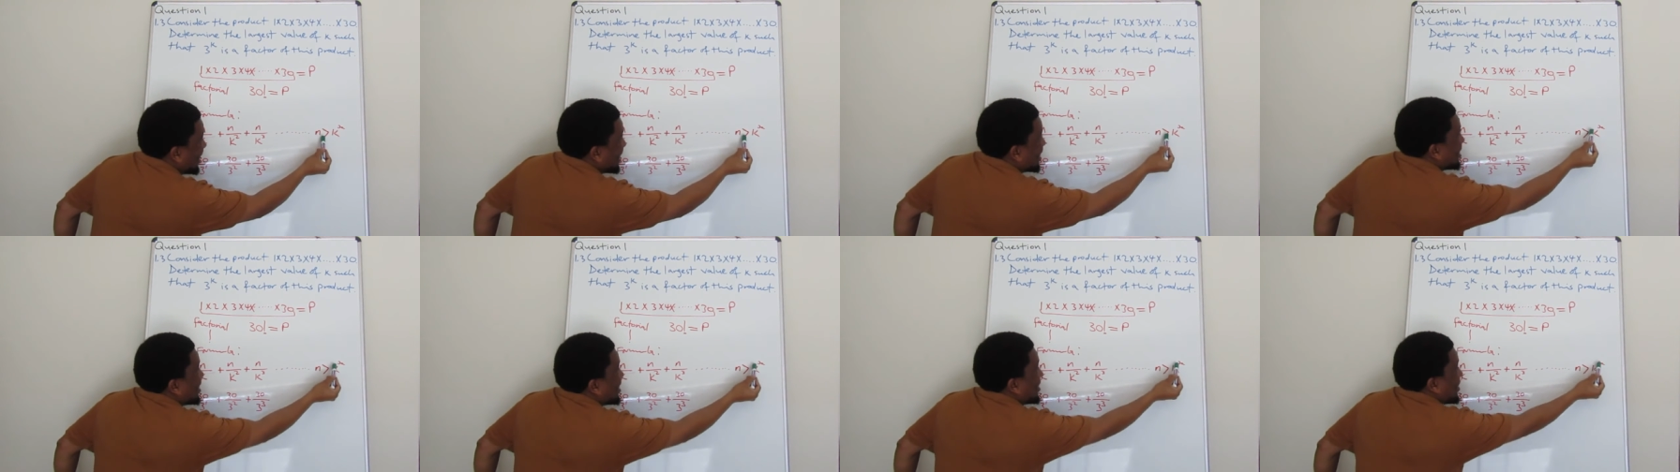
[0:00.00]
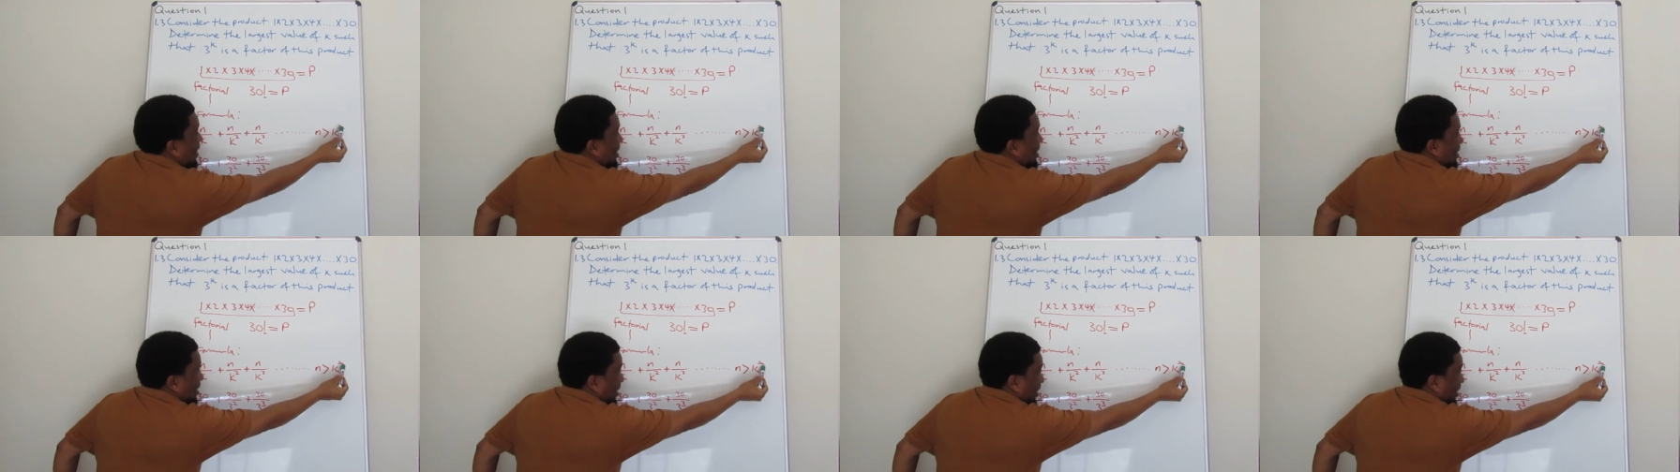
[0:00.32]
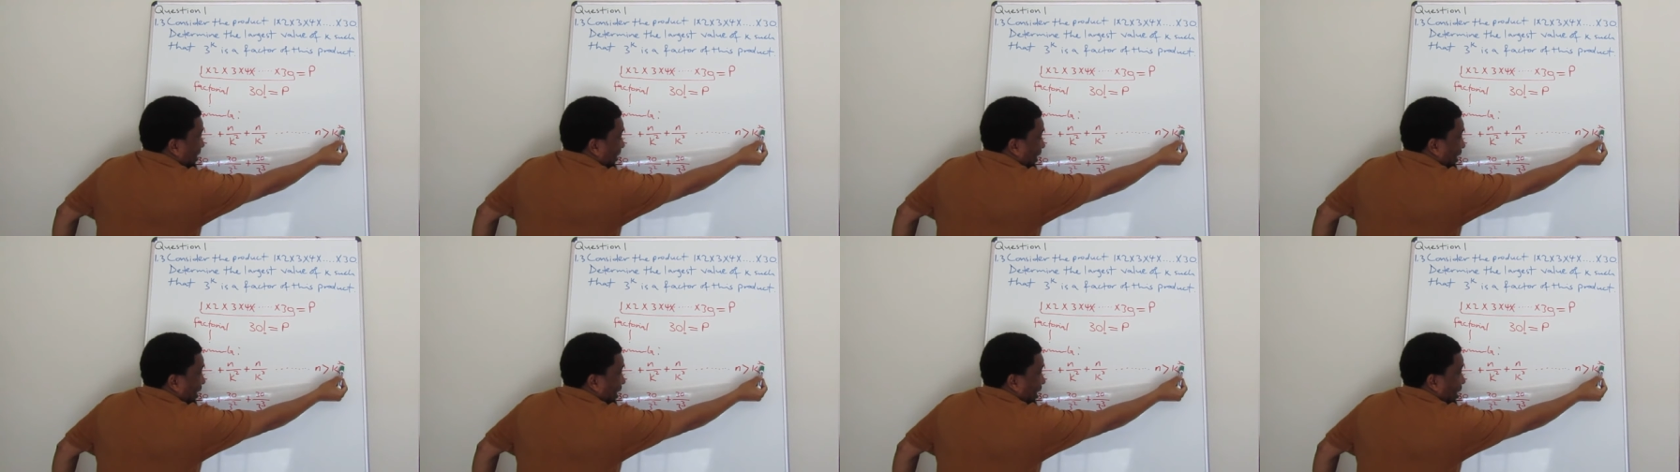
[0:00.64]
is just
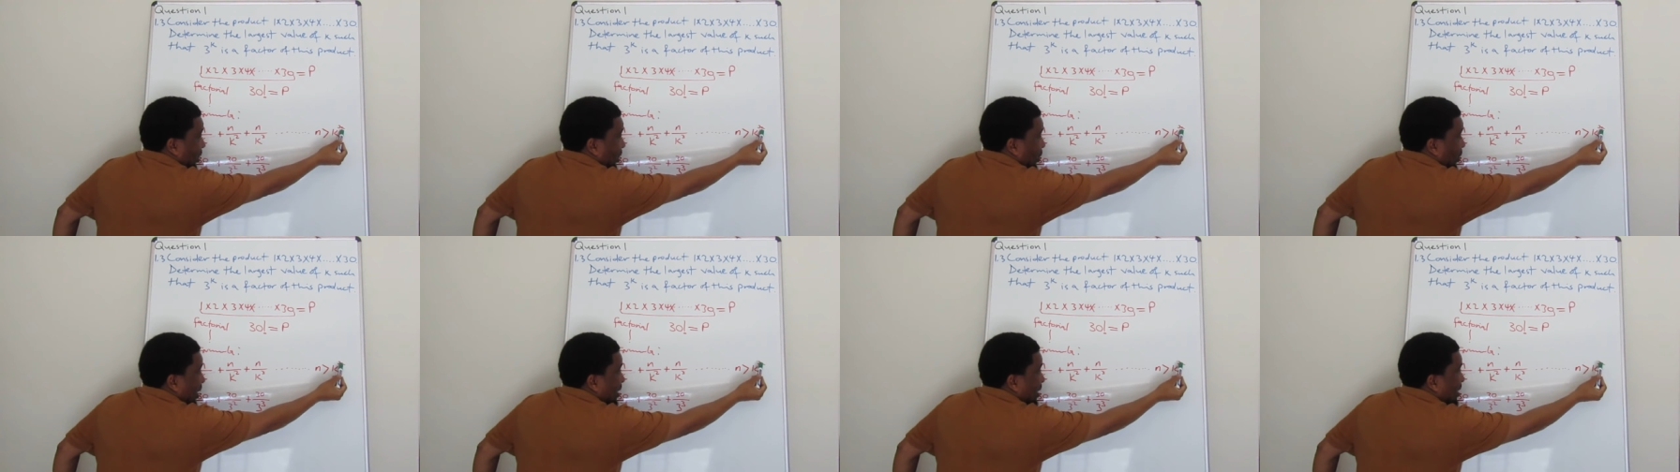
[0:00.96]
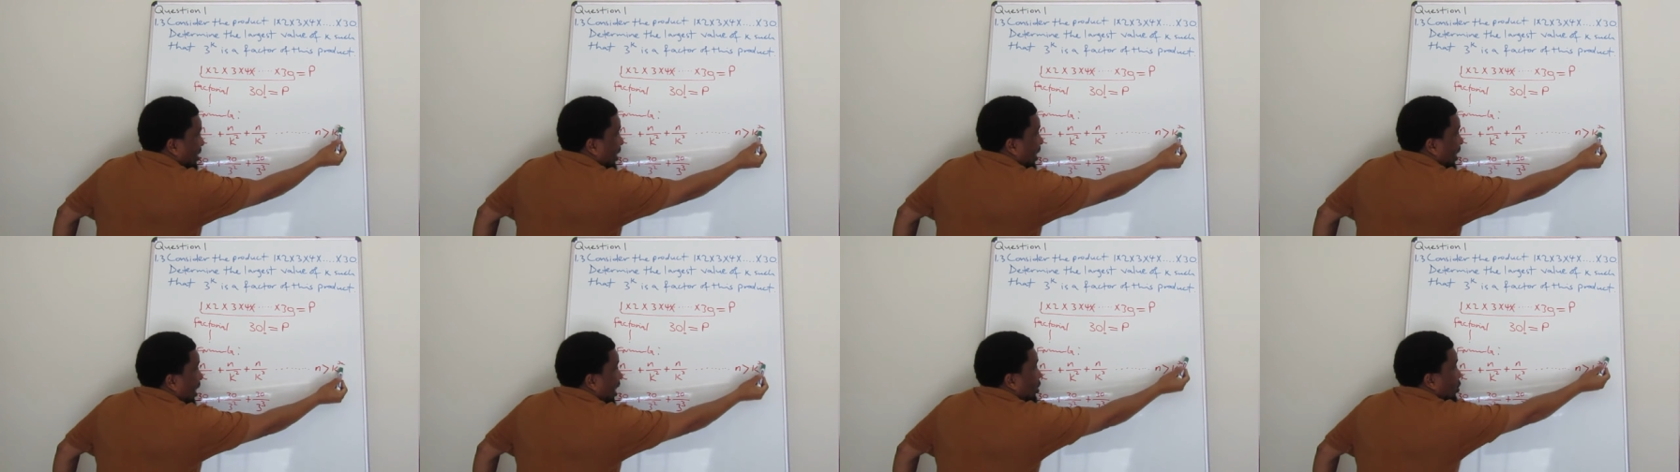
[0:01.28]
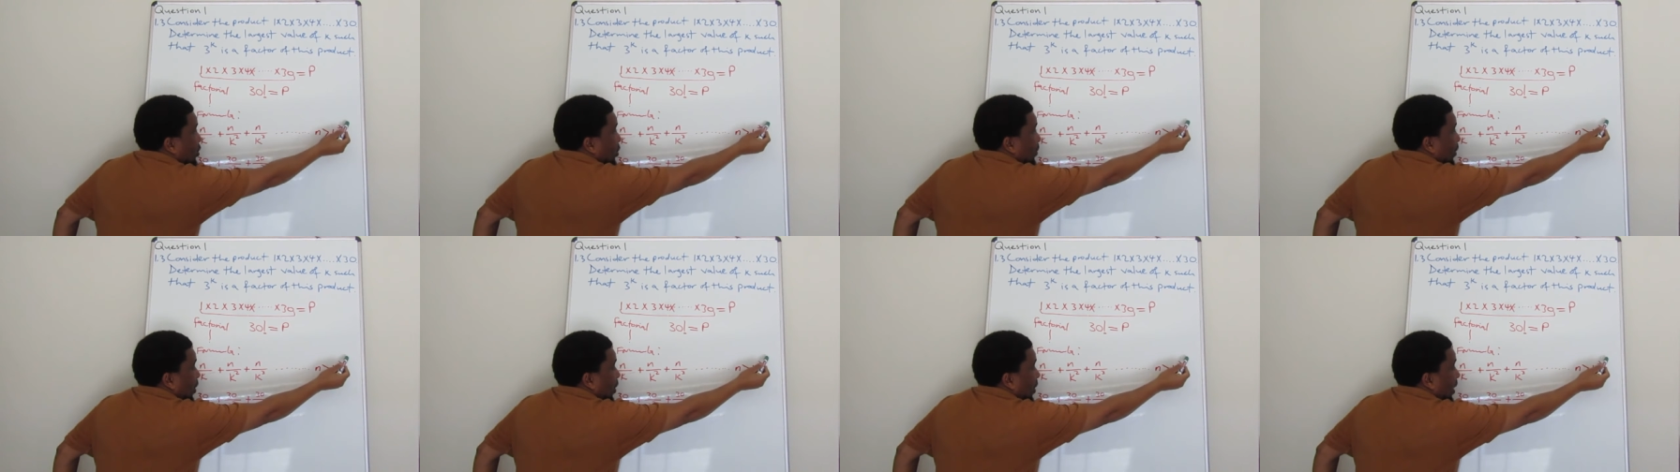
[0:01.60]
greater than what? K
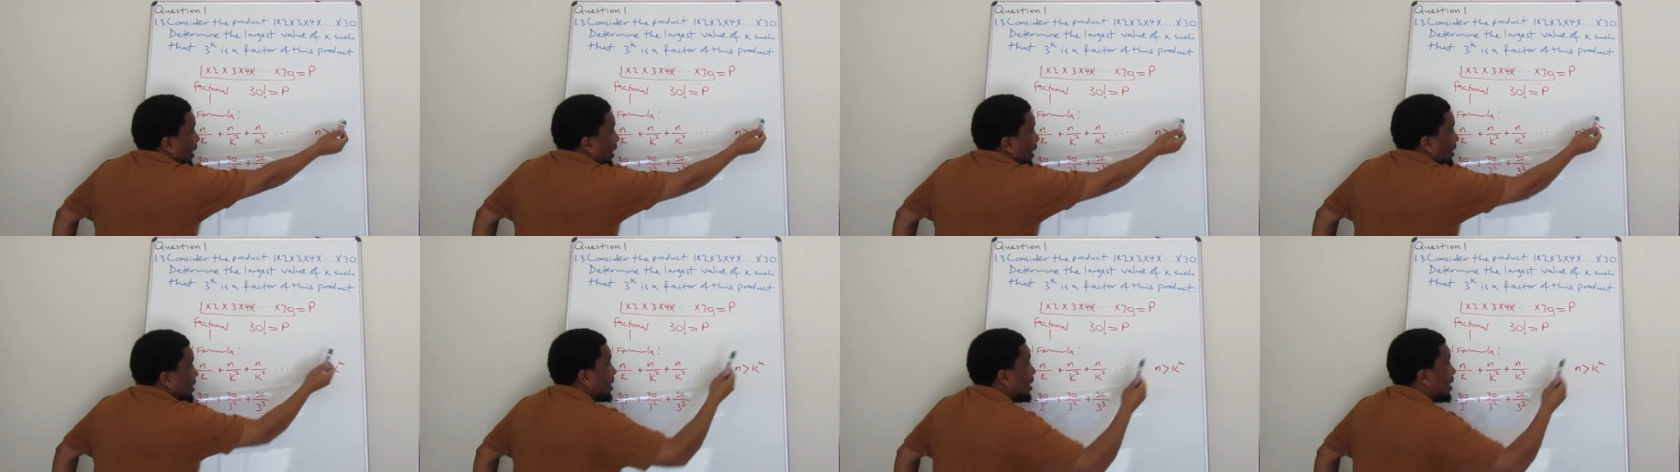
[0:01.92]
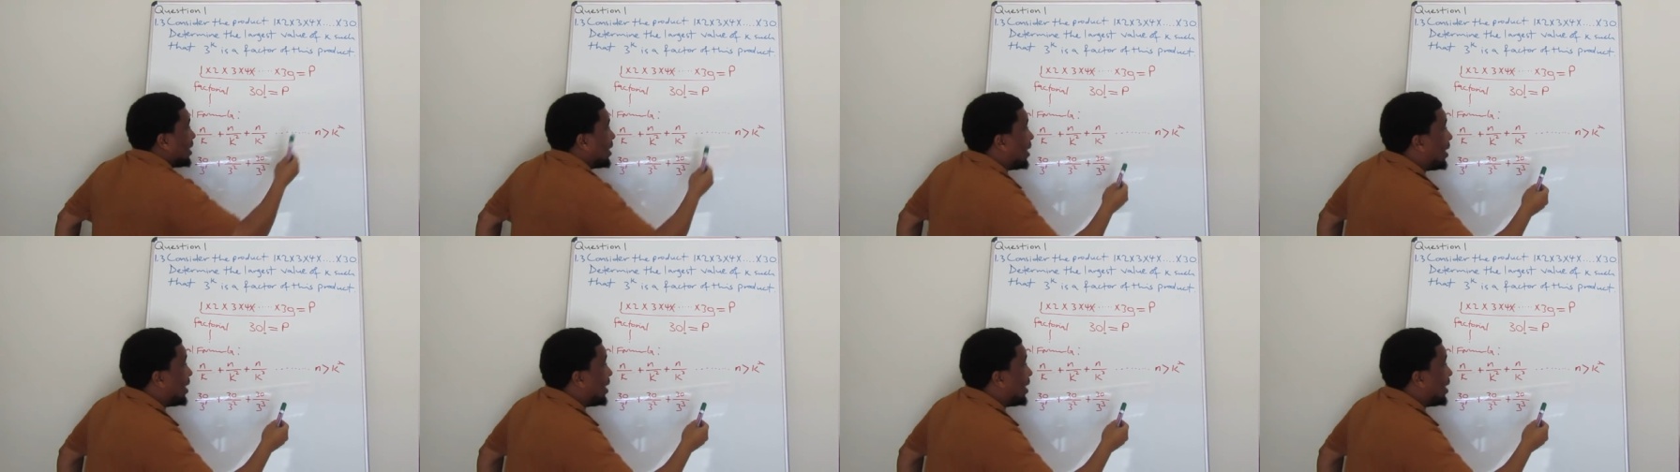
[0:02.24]
to the power x.